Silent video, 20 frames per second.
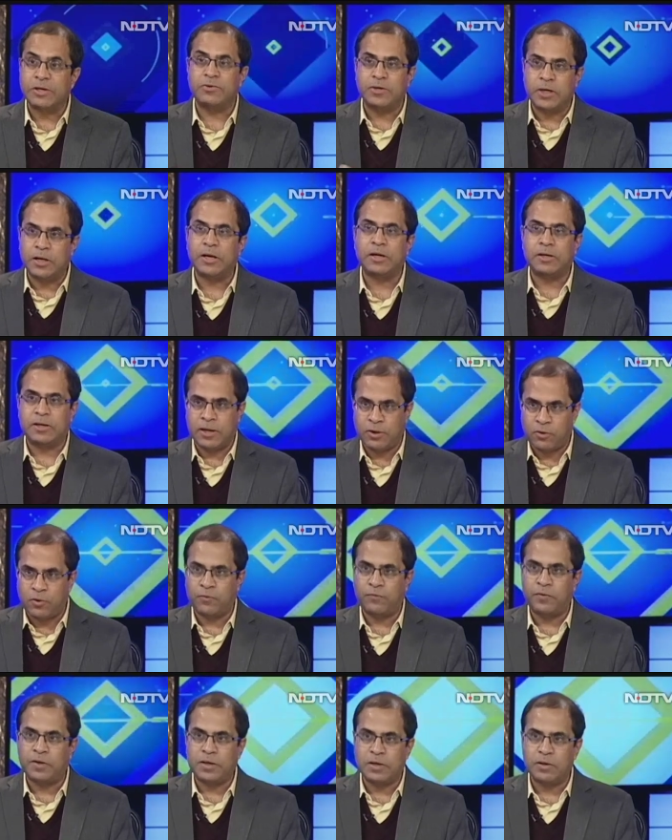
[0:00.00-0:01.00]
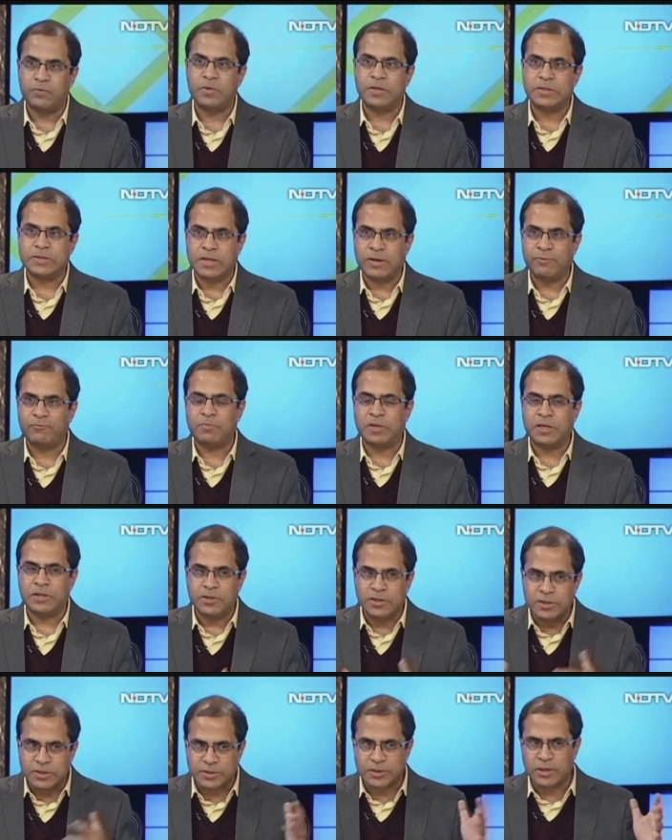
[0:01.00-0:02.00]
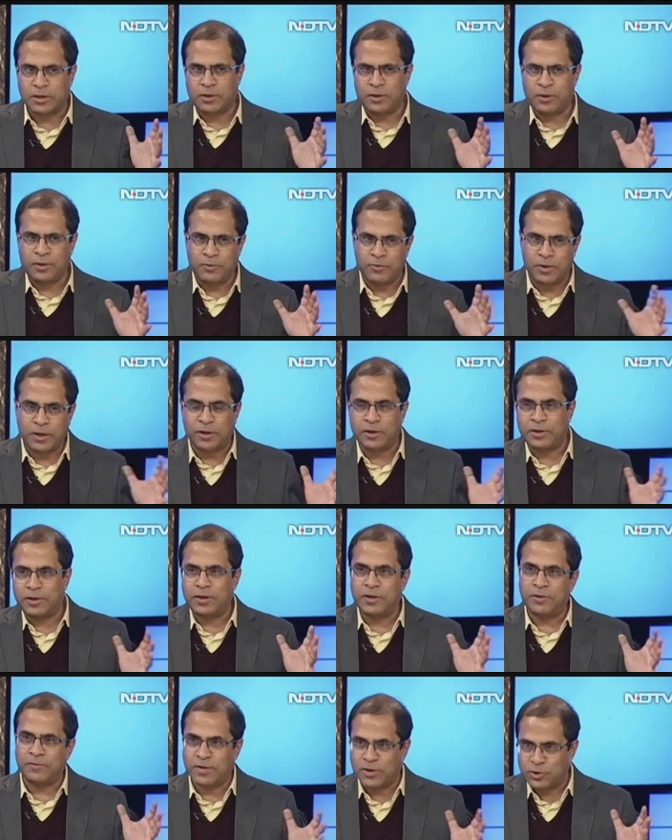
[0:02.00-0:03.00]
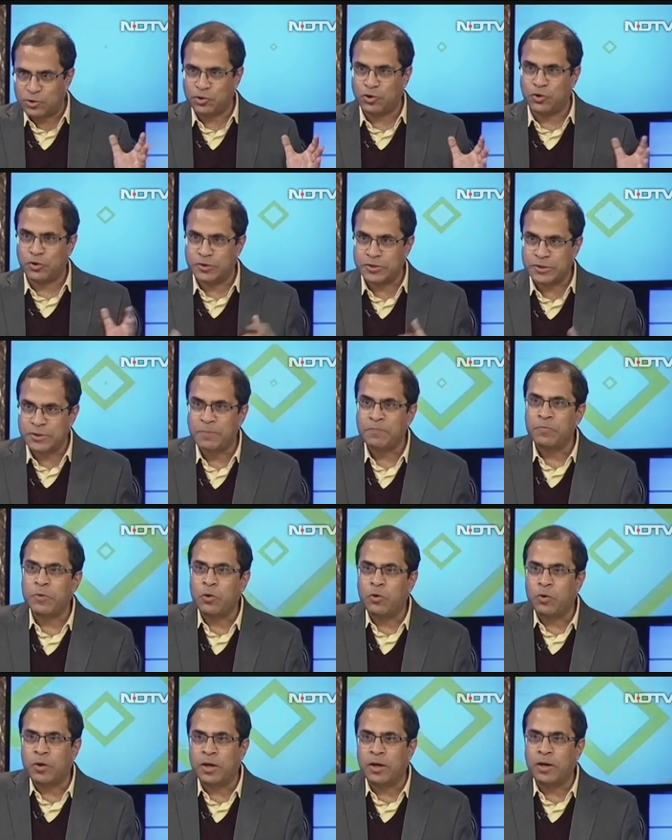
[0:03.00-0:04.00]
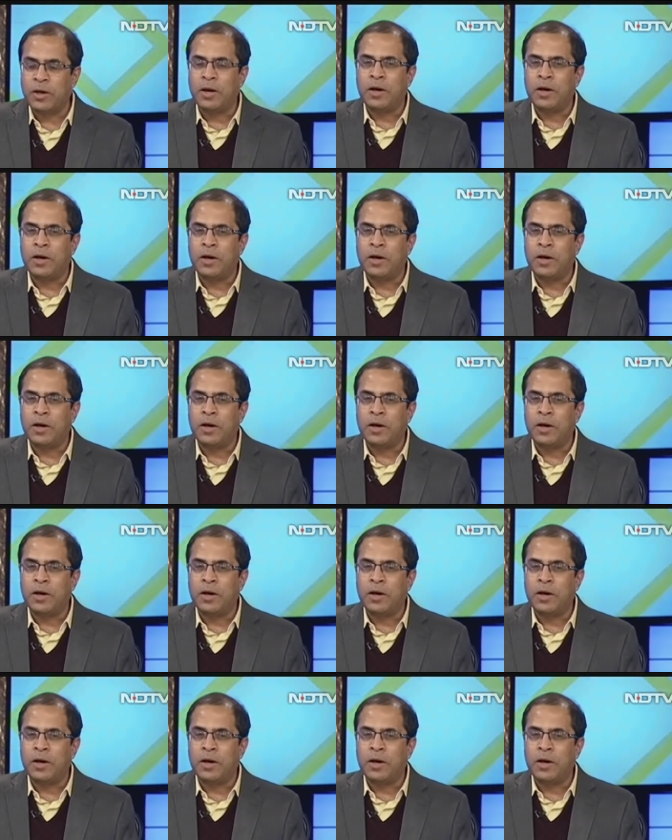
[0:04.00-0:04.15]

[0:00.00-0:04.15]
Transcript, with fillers: really take off in E Vs have been these little rickety rickshaws. Okay,